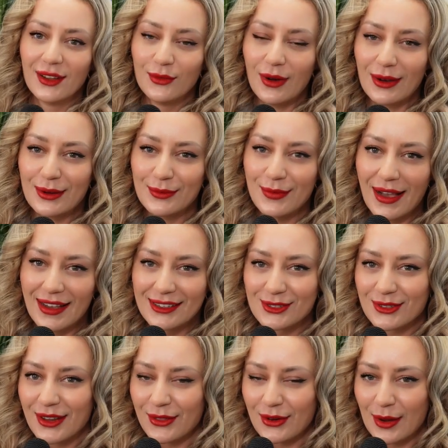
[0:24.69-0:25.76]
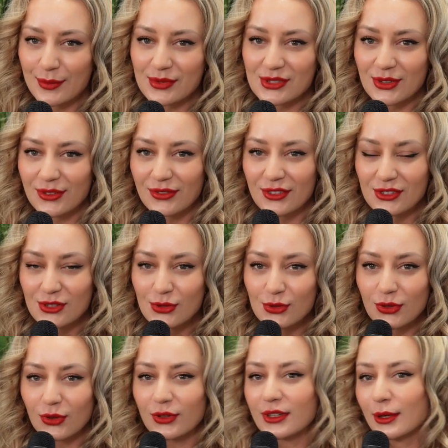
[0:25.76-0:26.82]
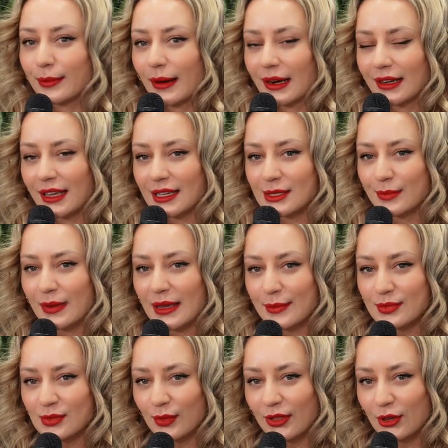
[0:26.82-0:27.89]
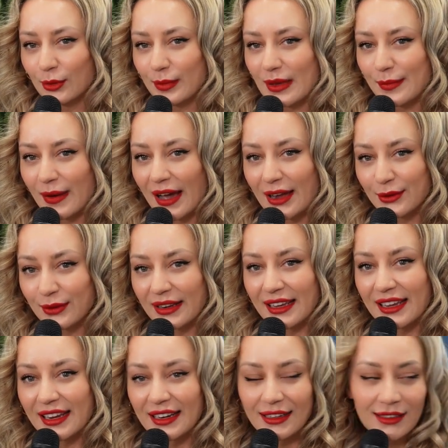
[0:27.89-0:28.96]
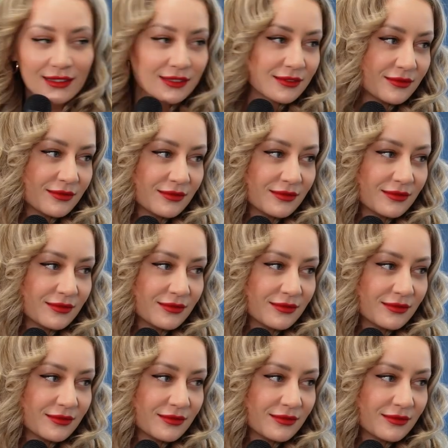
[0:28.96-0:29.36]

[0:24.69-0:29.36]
Welcome back to another episode of the Tooth or Dare podcast, peeps, with your peep Irene.